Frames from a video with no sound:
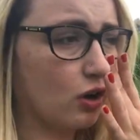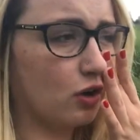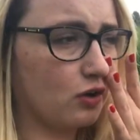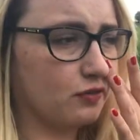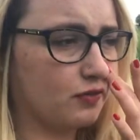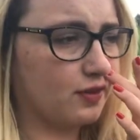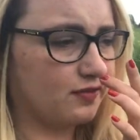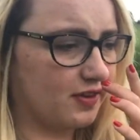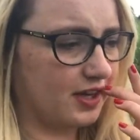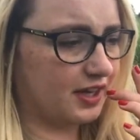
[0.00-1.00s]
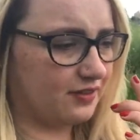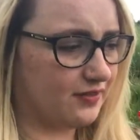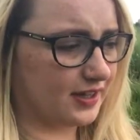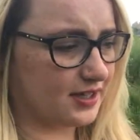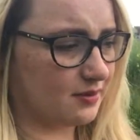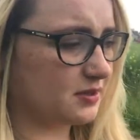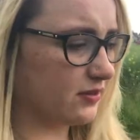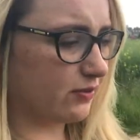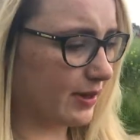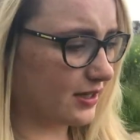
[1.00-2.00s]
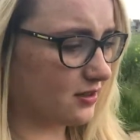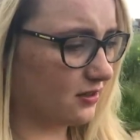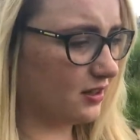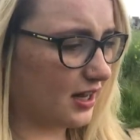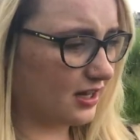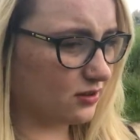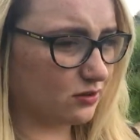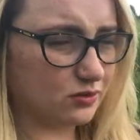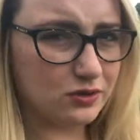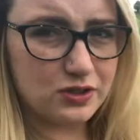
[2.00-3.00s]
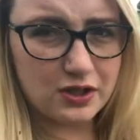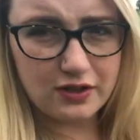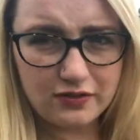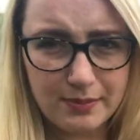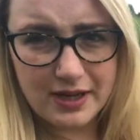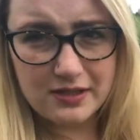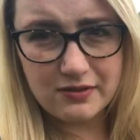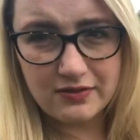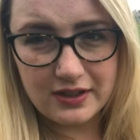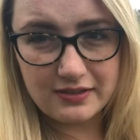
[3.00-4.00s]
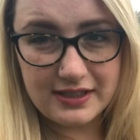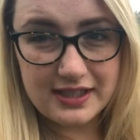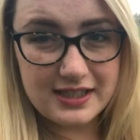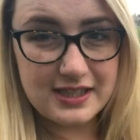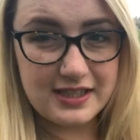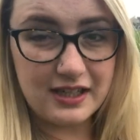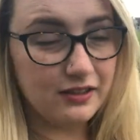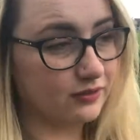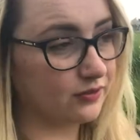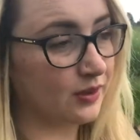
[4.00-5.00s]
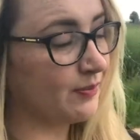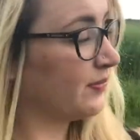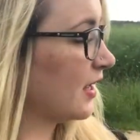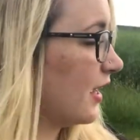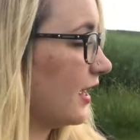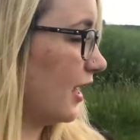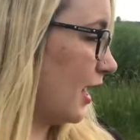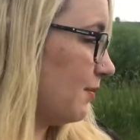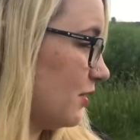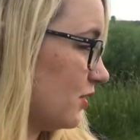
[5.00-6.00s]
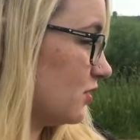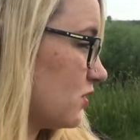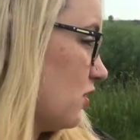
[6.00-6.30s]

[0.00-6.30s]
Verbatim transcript: of the victims of the battle and also the battlefield itself. It happened